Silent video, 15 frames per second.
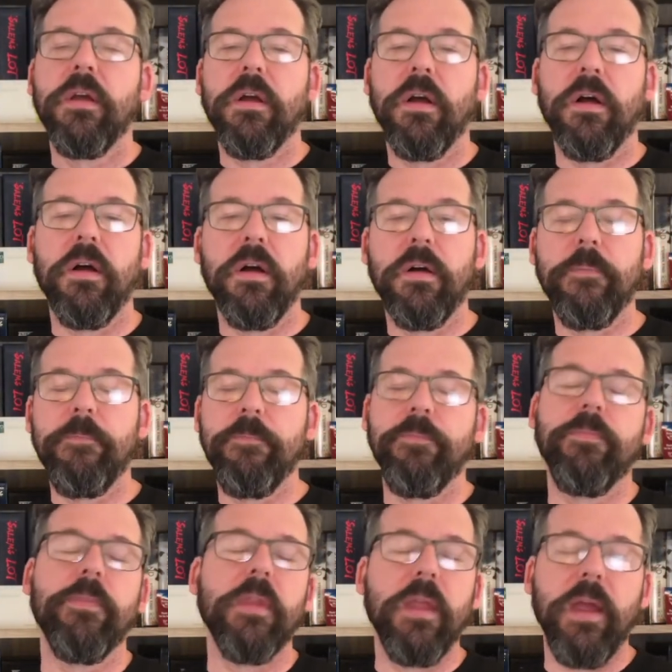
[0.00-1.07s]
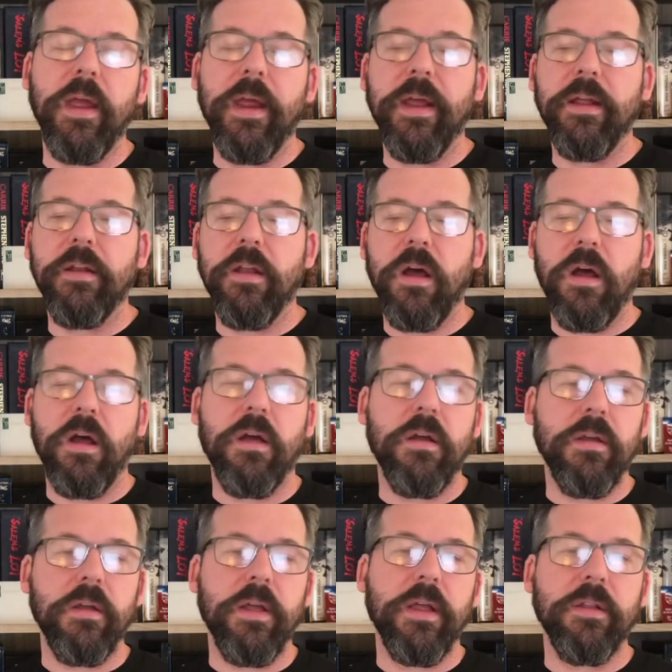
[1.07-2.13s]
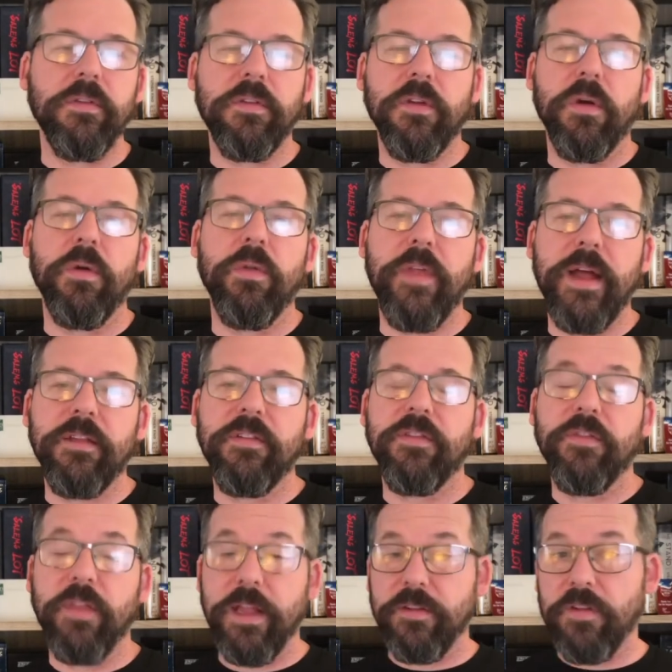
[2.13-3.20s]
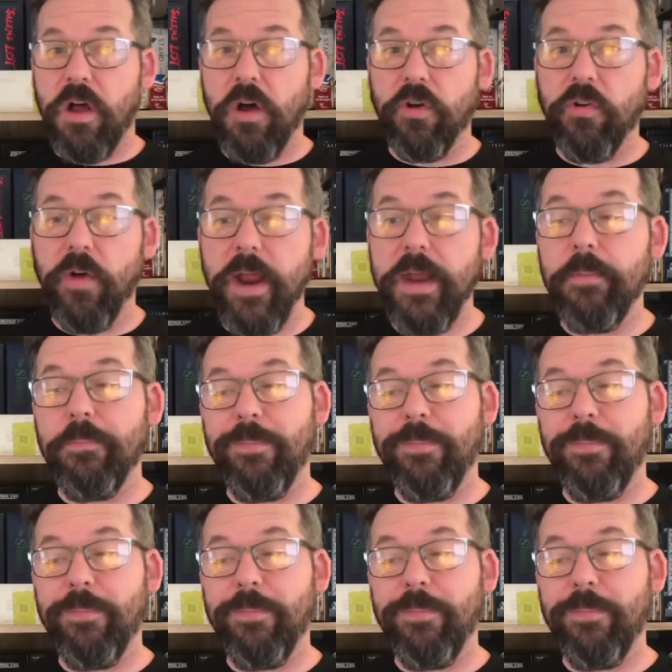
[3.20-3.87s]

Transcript: um, and uh, and so that's that's all great.